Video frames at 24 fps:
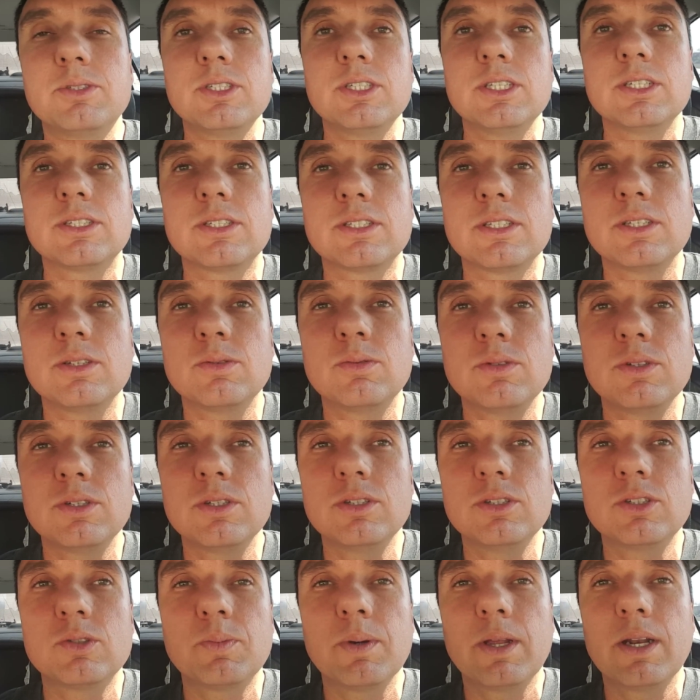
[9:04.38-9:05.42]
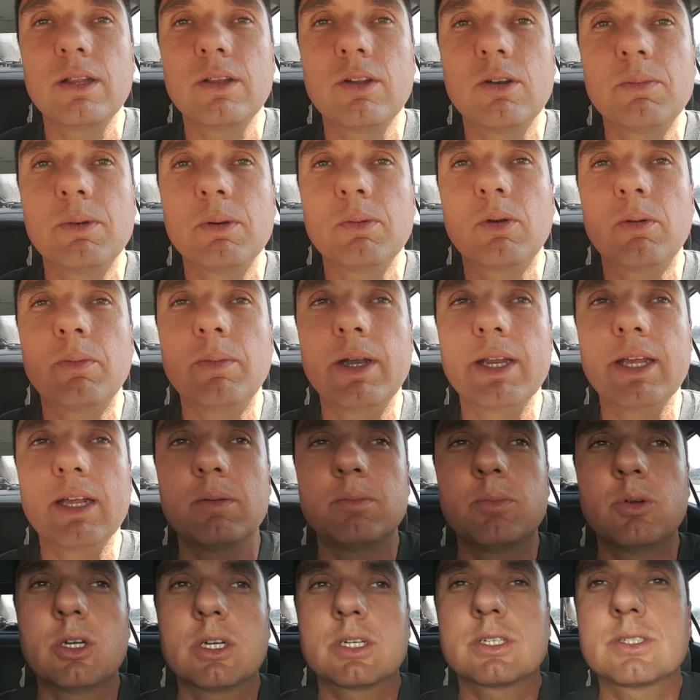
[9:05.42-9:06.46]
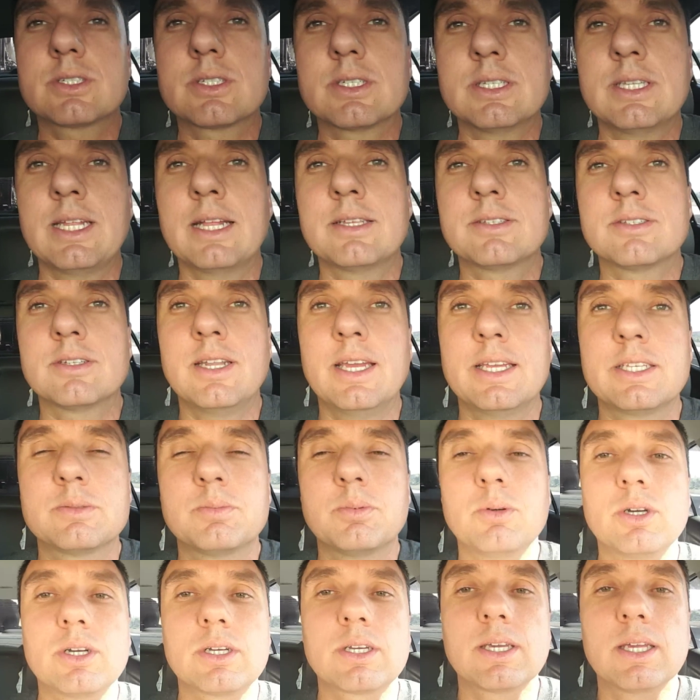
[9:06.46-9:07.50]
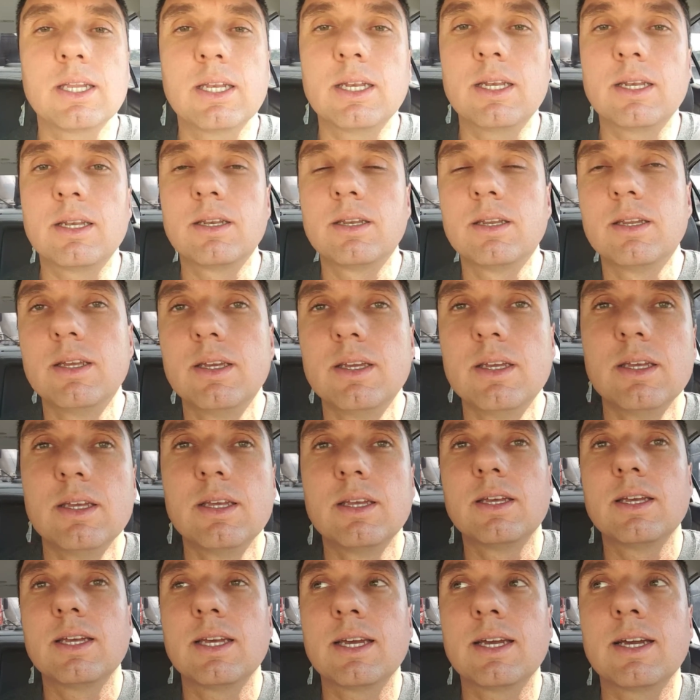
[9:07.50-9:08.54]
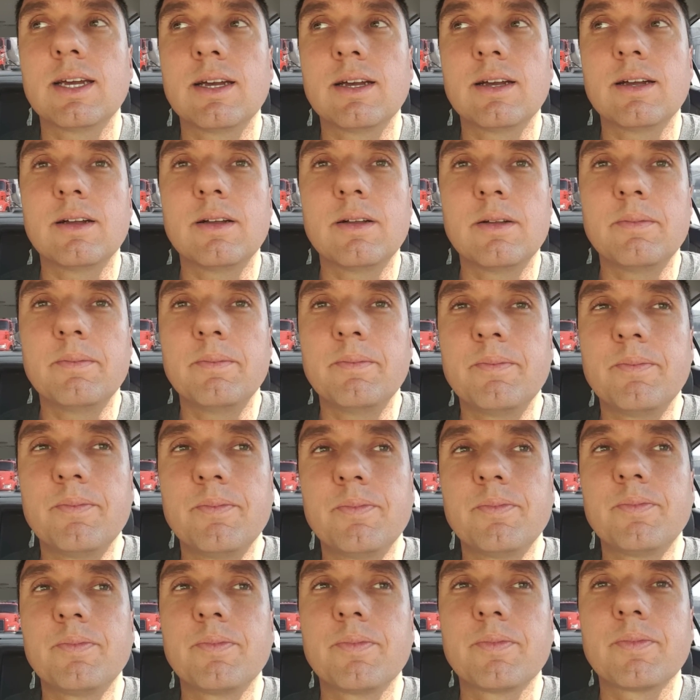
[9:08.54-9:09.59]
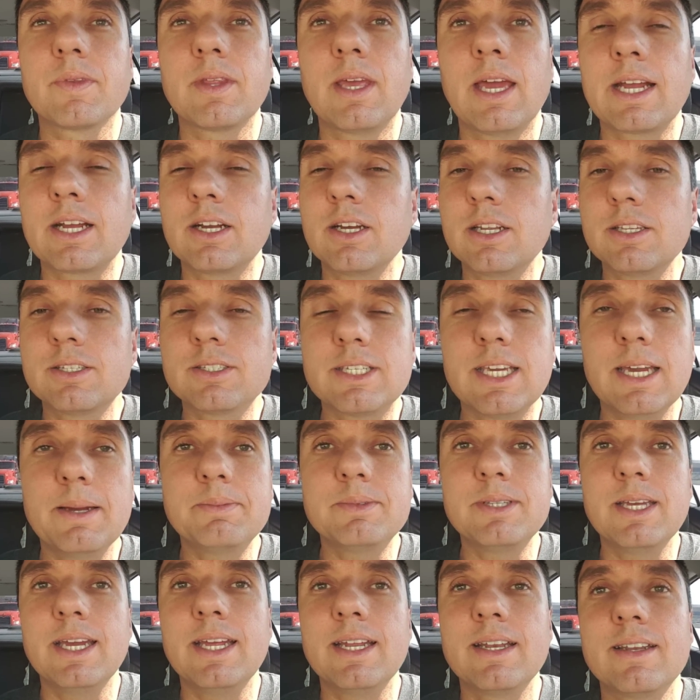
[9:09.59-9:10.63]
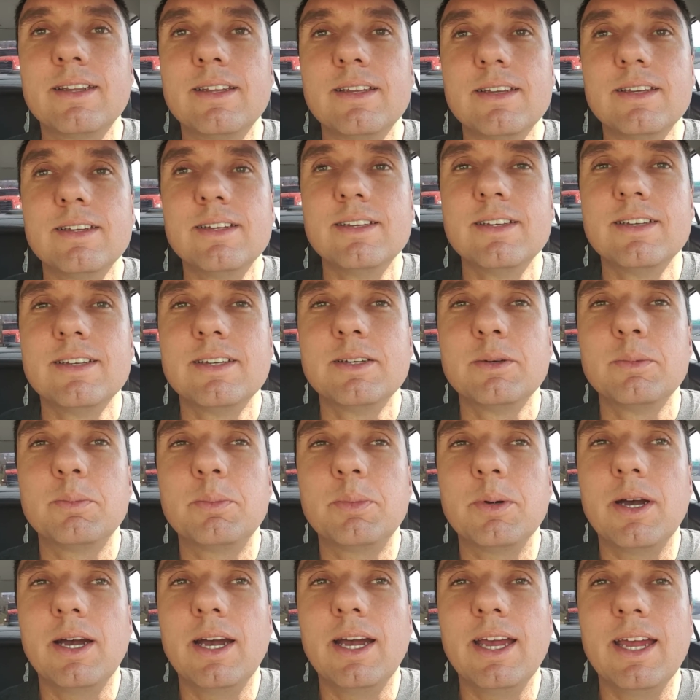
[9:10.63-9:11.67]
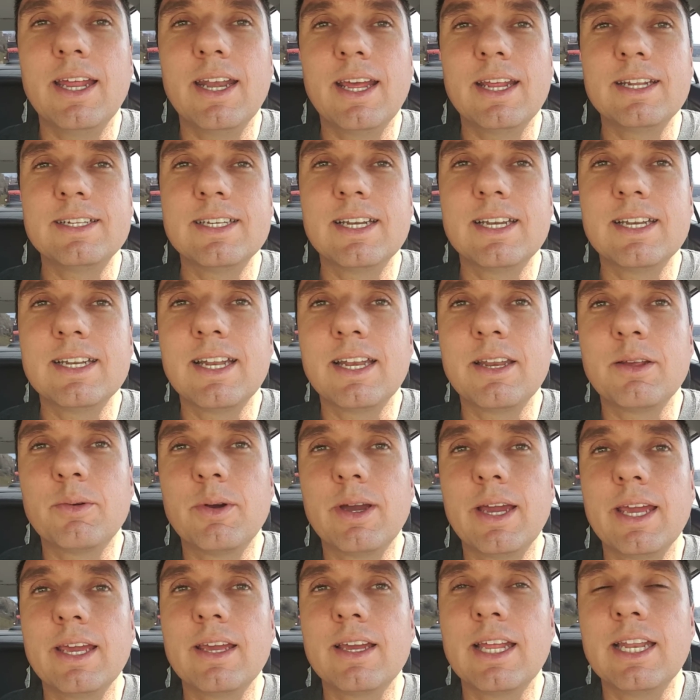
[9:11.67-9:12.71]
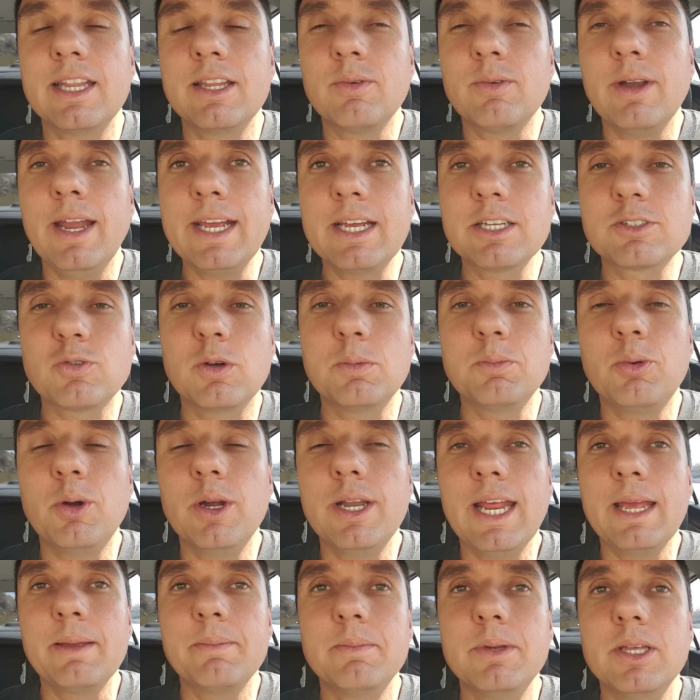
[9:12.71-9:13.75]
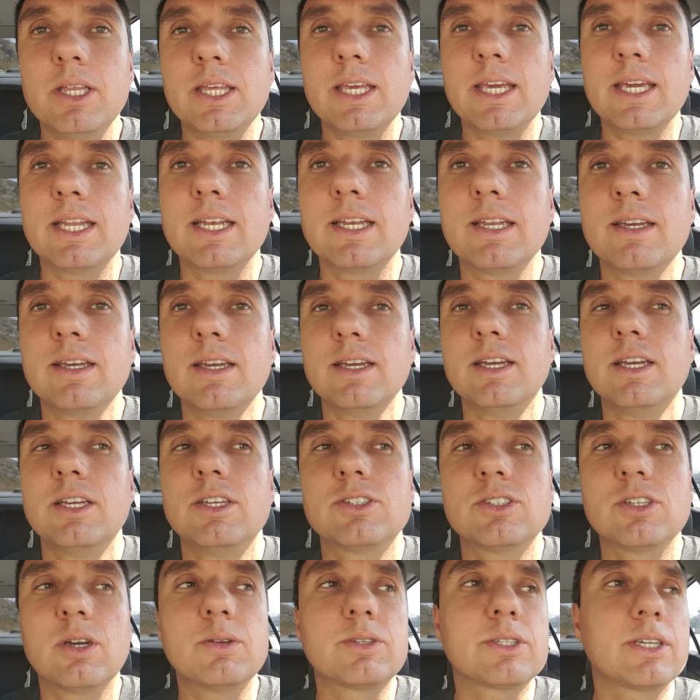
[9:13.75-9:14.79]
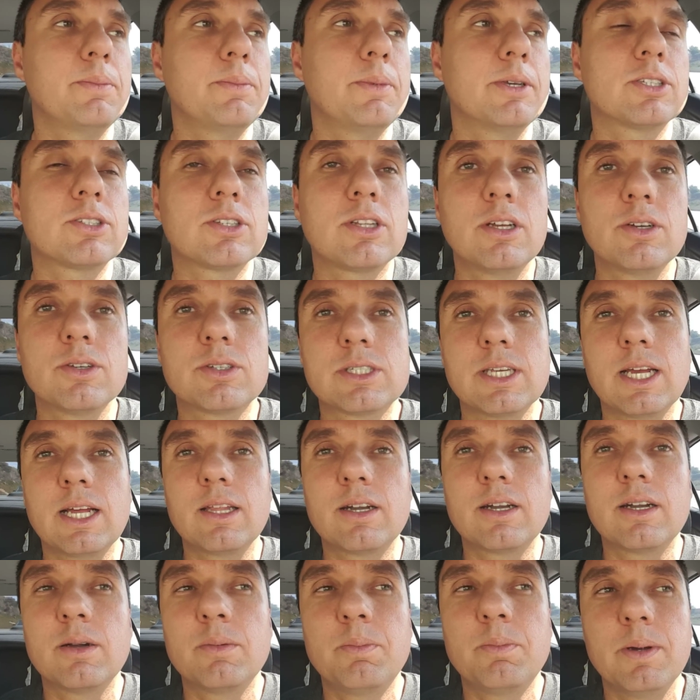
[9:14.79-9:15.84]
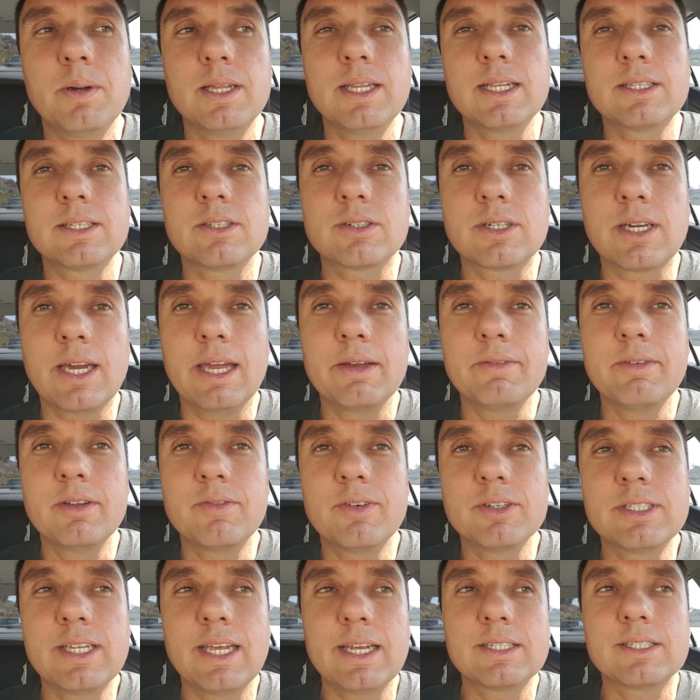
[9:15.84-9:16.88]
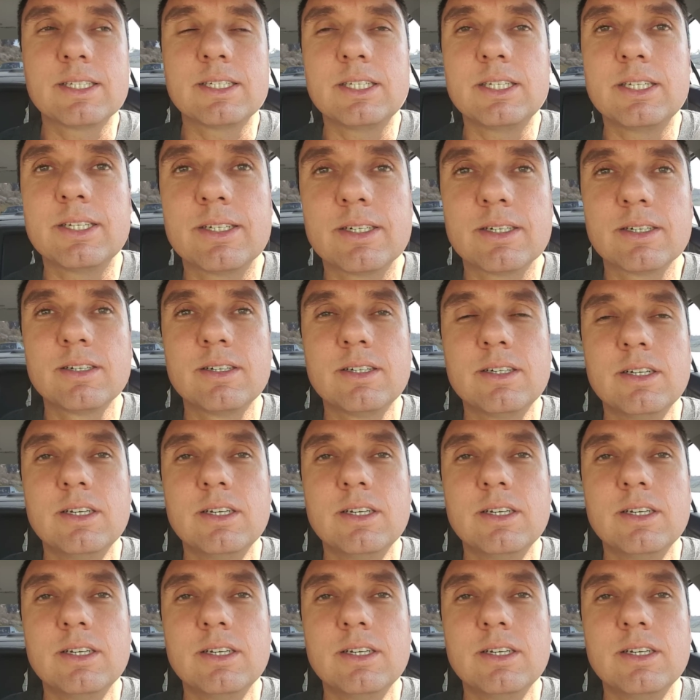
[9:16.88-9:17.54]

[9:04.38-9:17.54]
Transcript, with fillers: you just you, you spend a little bit more money on books, and that was a nice book, and uh, I could have skipped it, but I did it anyway. And the rank is 1.8 million, so it's going to be a slow seller, but that's okay. Even if it takes a year,